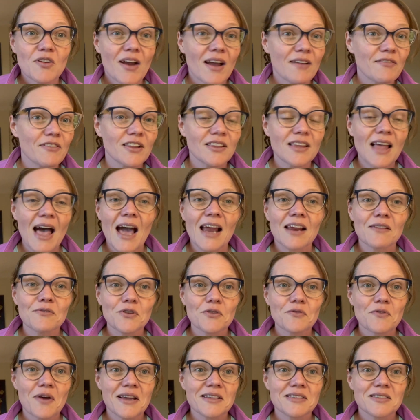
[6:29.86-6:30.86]
have a lot of
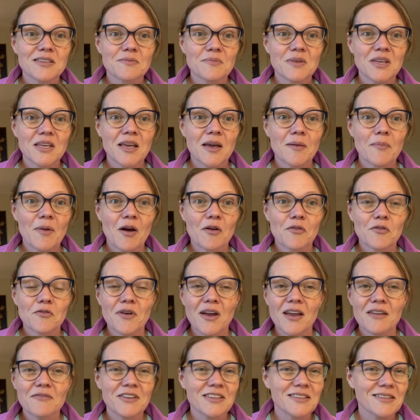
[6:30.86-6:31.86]
you write to me about
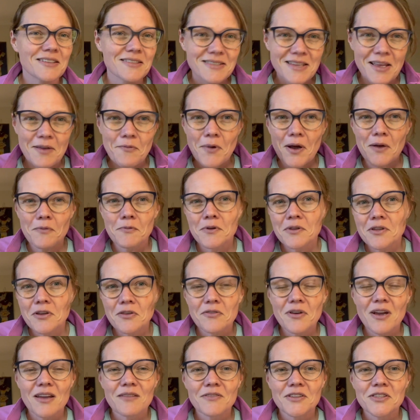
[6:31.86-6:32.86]
cravings and say, when will the
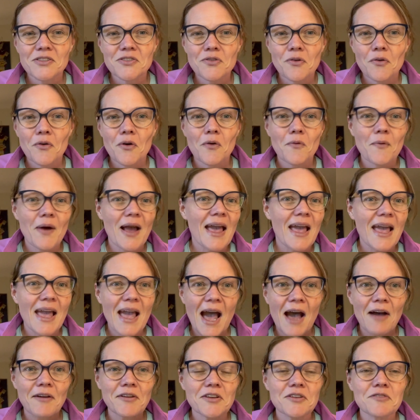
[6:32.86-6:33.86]
cravings go away?
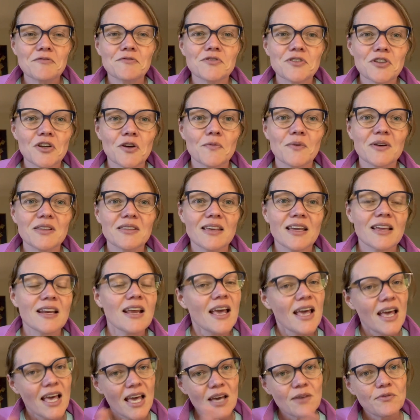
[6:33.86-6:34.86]
How do you deal with it?
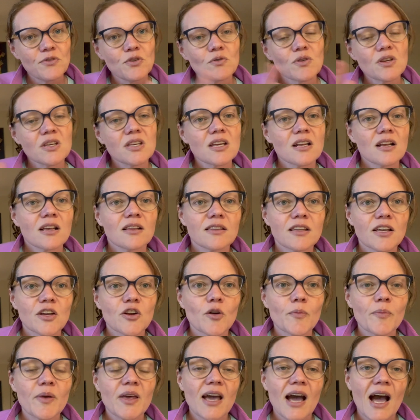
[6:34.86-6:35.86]
If you can get a
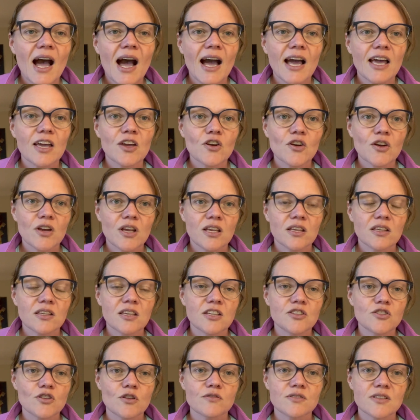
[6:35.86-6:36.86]
little bit higher in
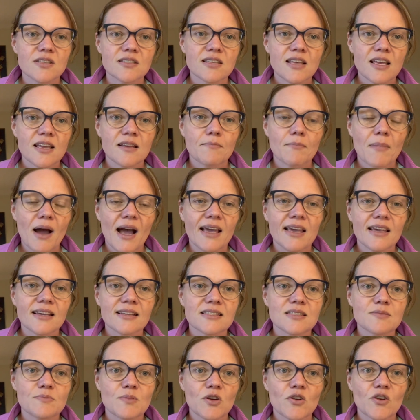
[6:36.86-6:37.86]
ketosis, in my
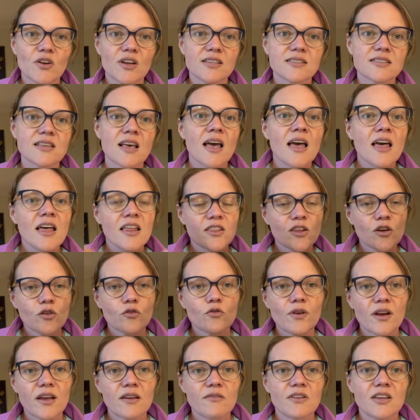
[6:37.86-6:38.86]
experience, the
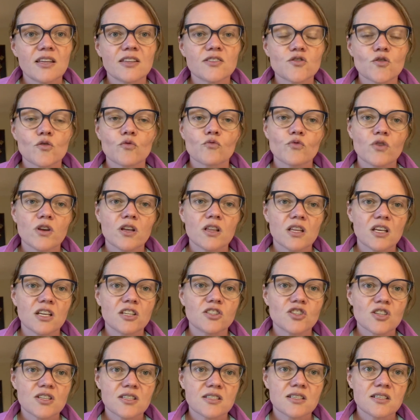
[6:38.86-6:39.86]
cravings really
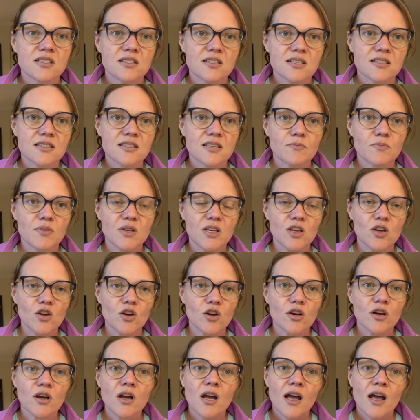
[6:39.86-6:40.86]
just disappear